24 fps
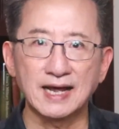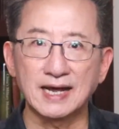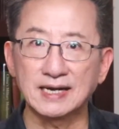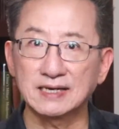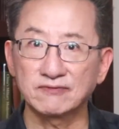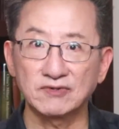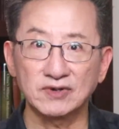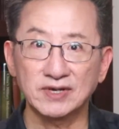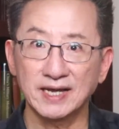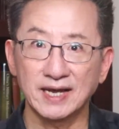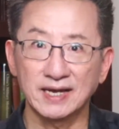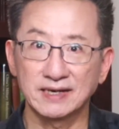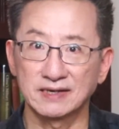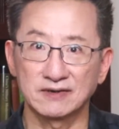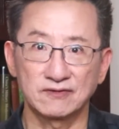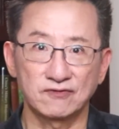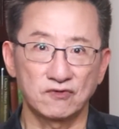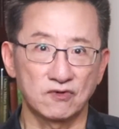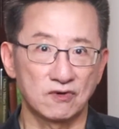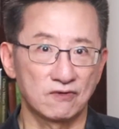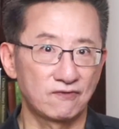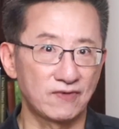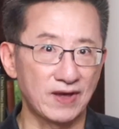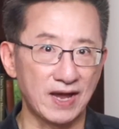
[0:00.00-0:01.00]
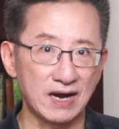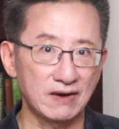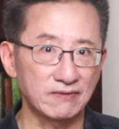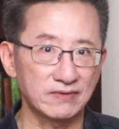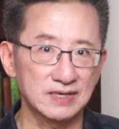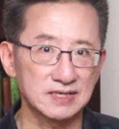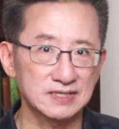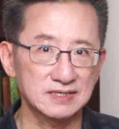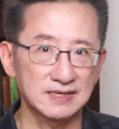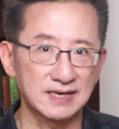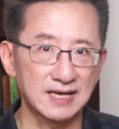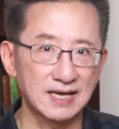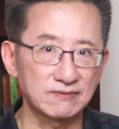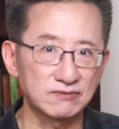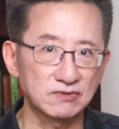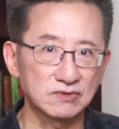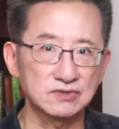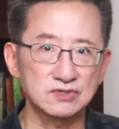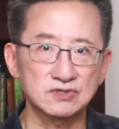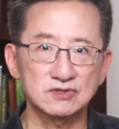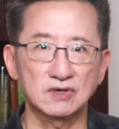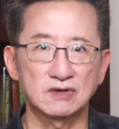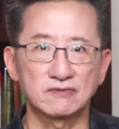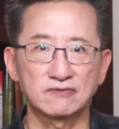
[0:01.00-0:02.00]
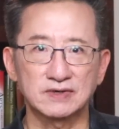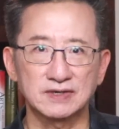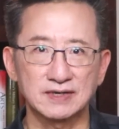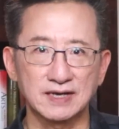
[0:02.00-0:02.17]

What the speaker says: advocated for various levels of